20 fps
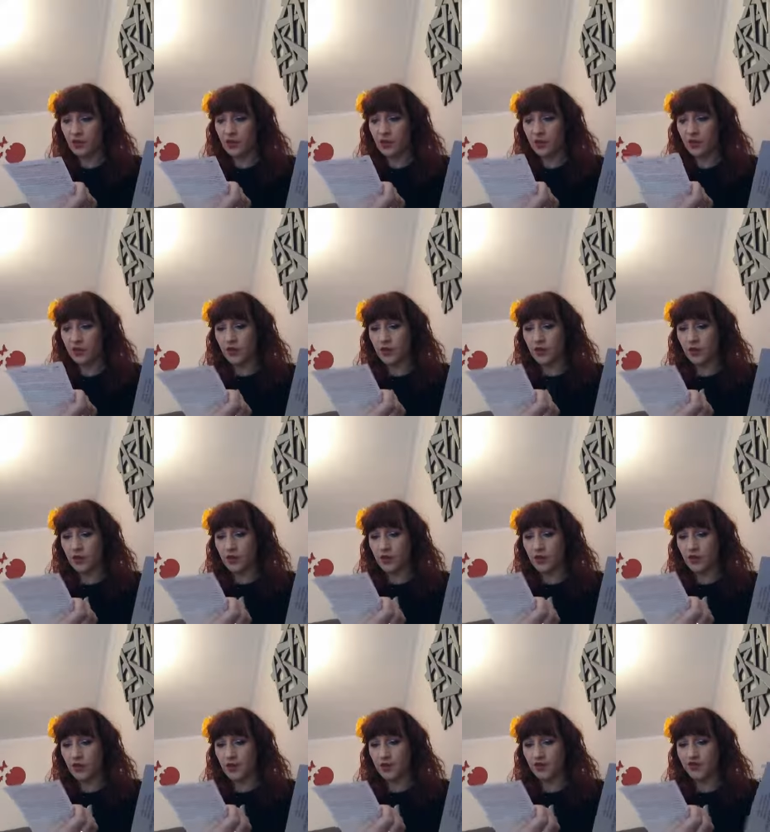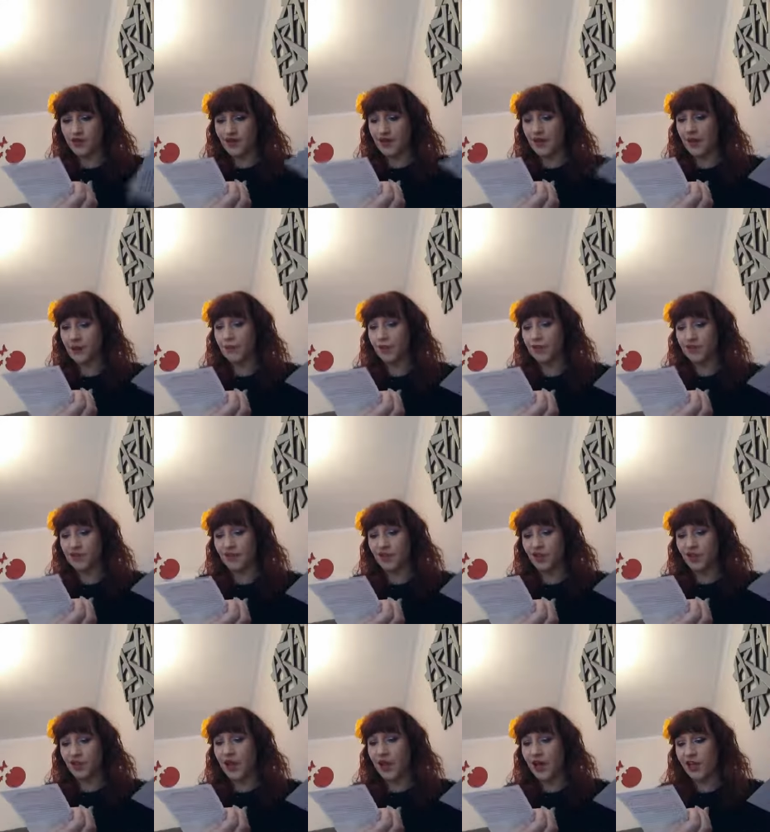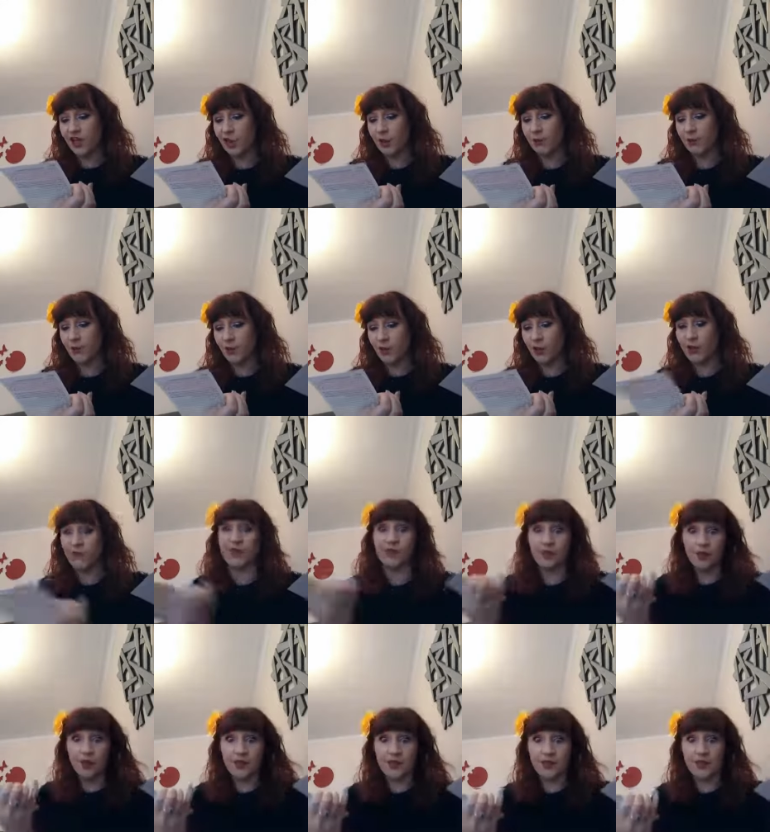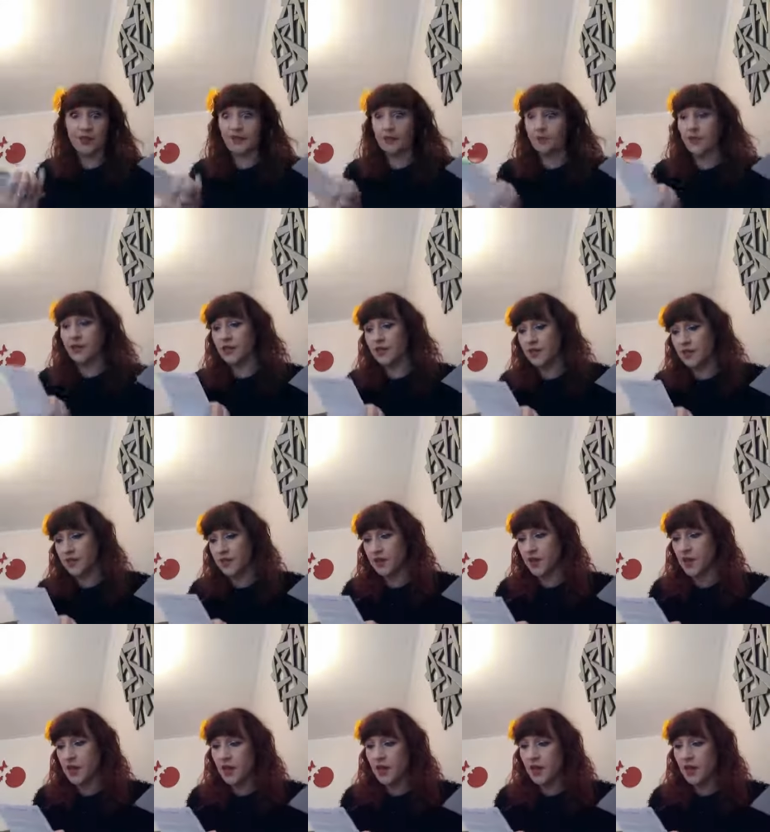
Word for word: not going to use it. I mean, for example, it says chai should be brewed for four to seven minutes.